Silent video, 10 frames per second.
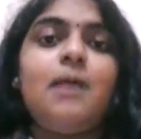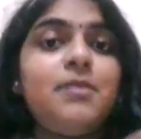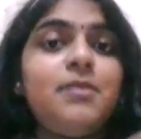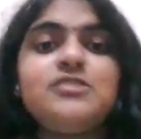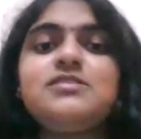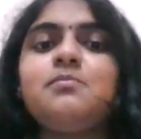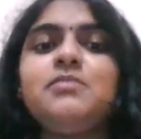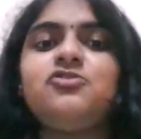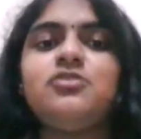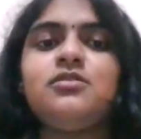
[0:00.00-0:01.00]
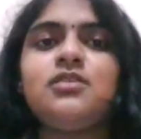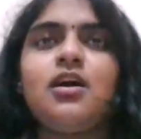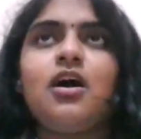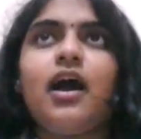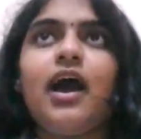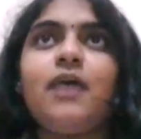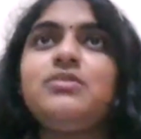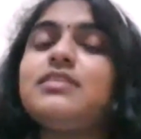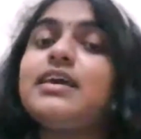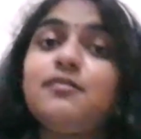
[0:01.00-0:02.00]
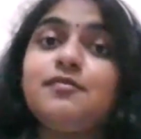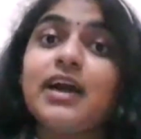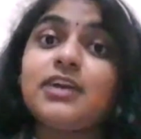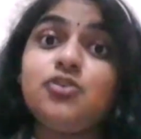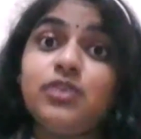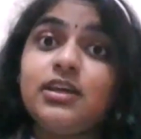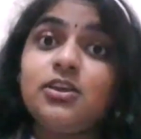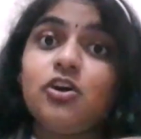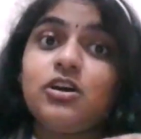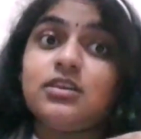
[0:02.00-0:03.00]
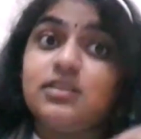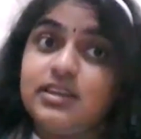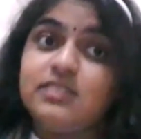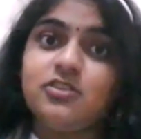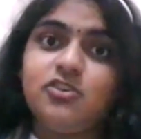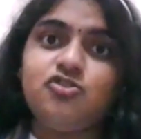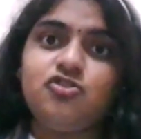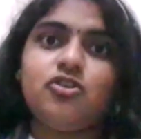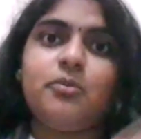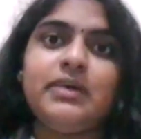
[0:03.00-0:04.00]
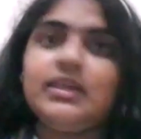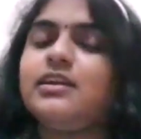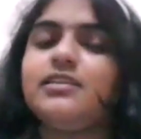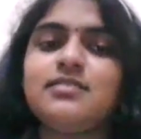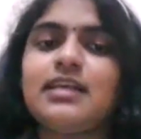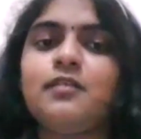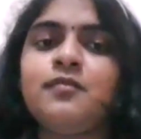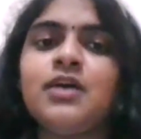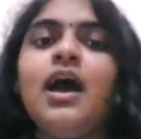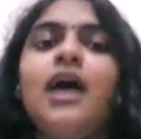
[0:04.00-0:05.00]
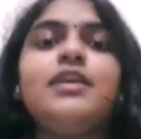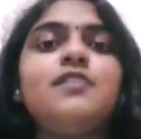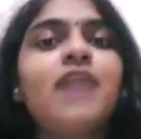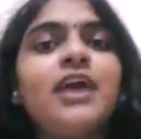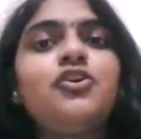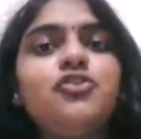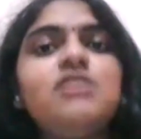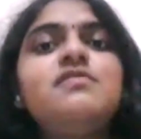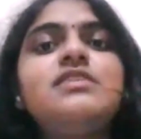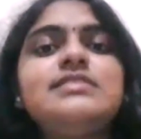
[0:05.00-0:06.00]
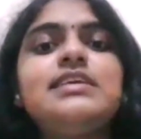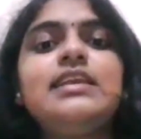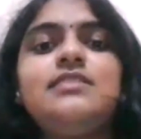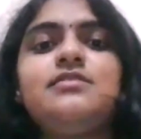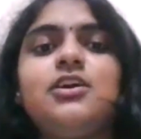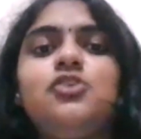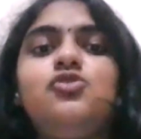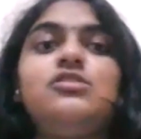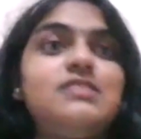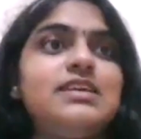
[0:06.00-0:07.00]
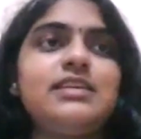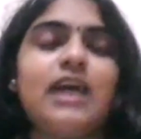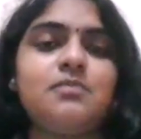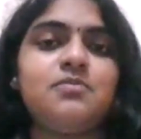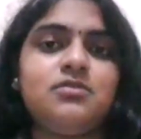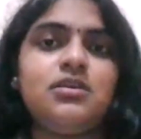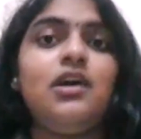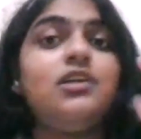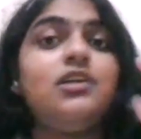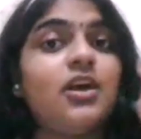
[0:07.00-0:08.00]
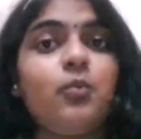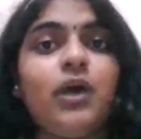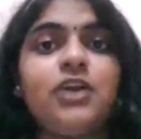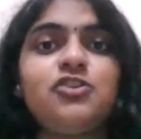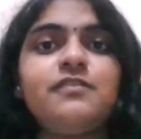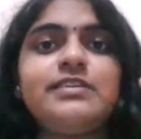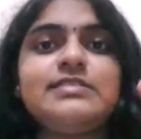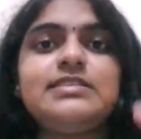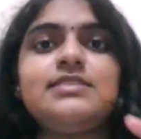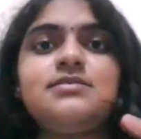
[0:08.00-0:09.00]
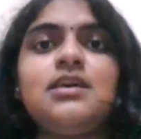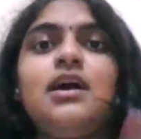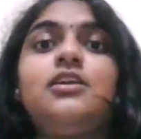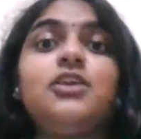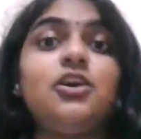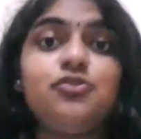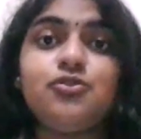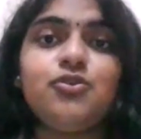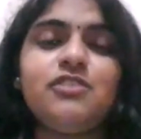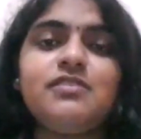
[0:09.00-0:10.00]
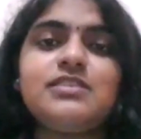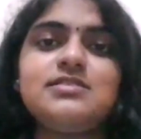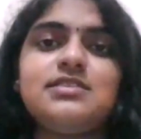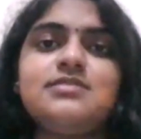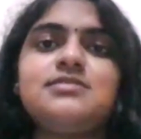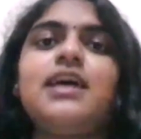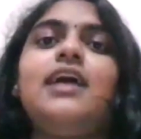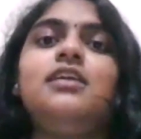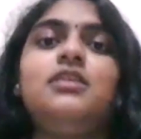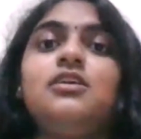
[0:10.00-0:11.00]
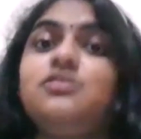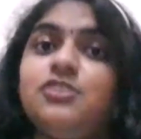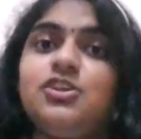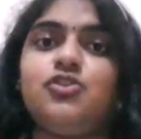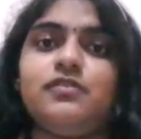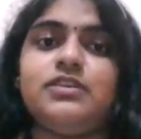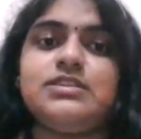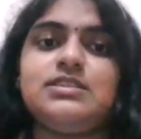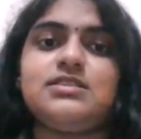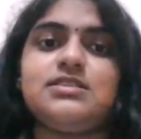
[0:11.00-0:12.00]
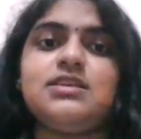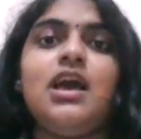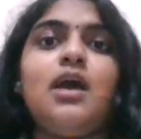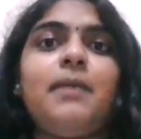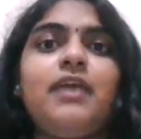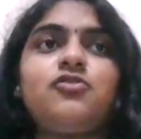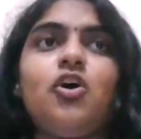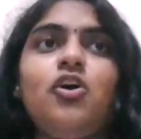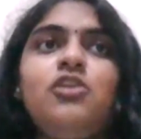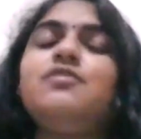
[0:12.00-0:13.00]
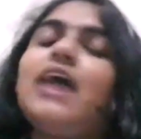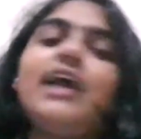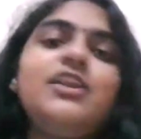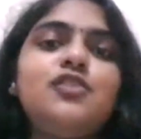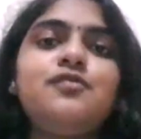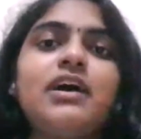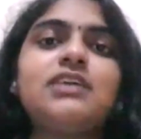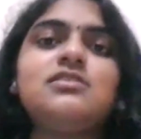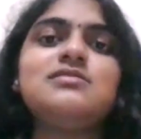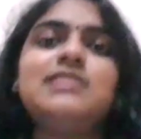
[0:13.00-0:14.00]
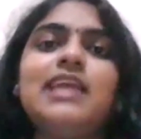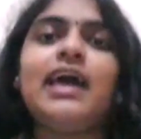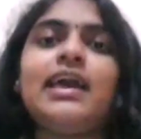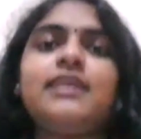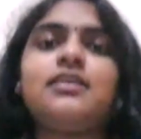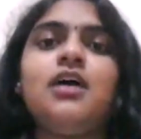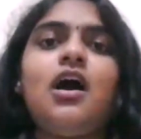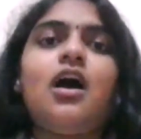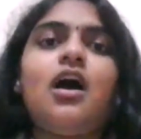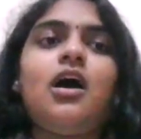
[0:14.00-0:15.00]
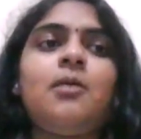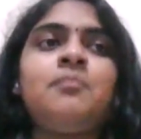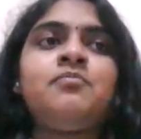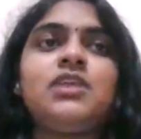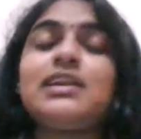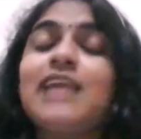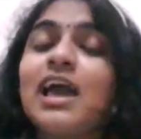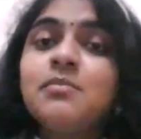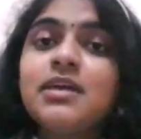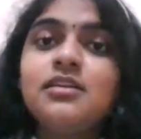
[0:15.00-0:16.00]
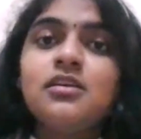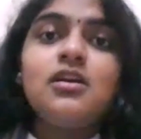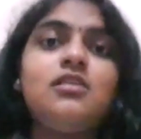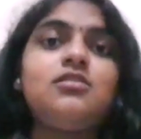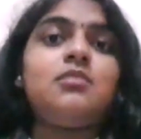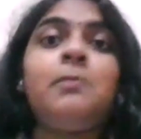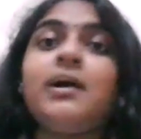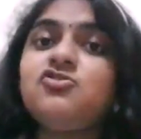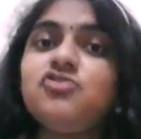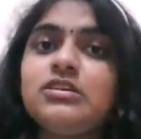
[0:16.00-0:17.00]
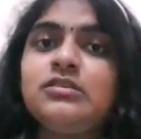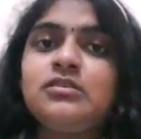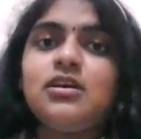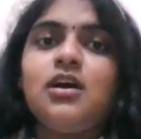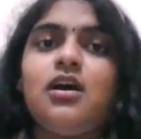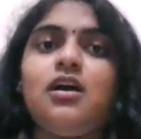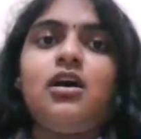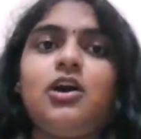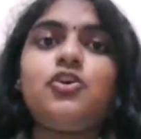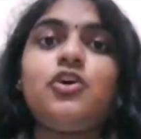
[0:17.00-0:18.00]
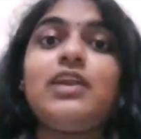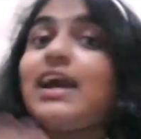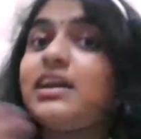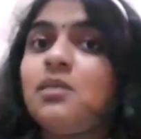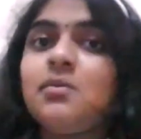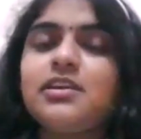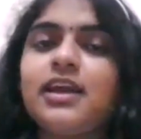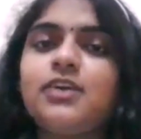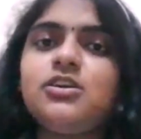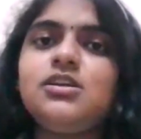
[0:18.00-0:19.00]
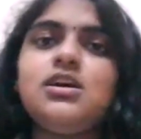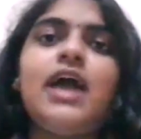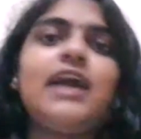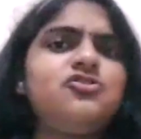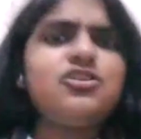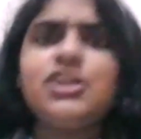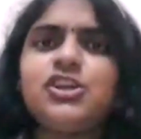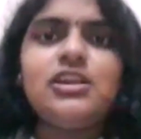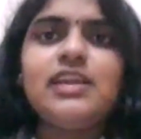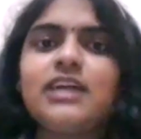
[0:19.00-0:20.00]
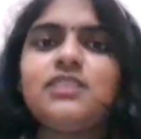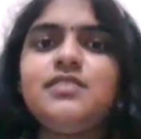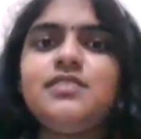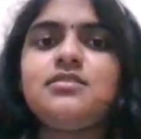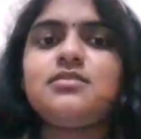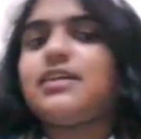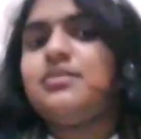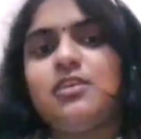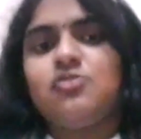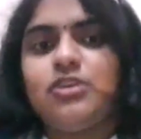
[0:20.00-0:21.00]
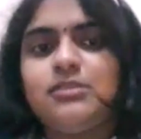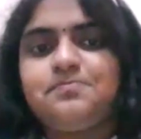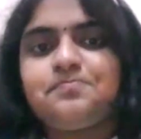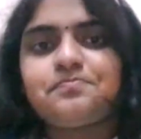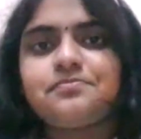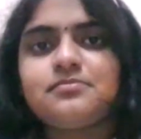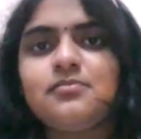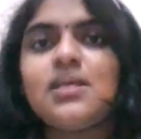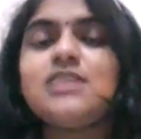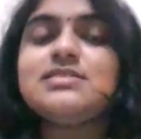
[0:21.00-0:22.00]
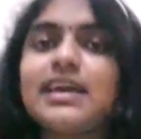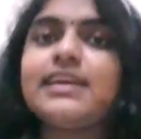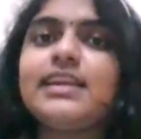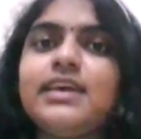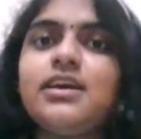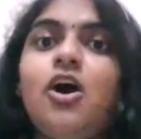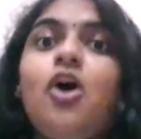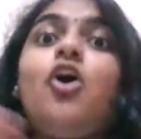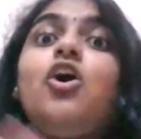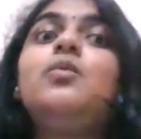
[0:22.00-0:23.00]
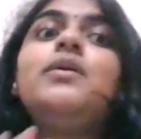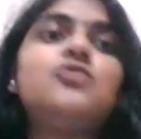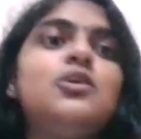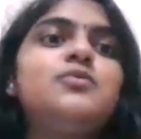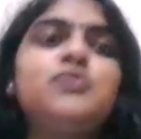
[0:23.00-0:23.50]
Before submission, I would say, in fact, during your research period itself, divide your university list into three types: tier 1 universities, tier 2 universities, and tier 3 universities, based on a variety of factors like the climate, the budget, your academic record, extracurricular activities, etc. Secondly, always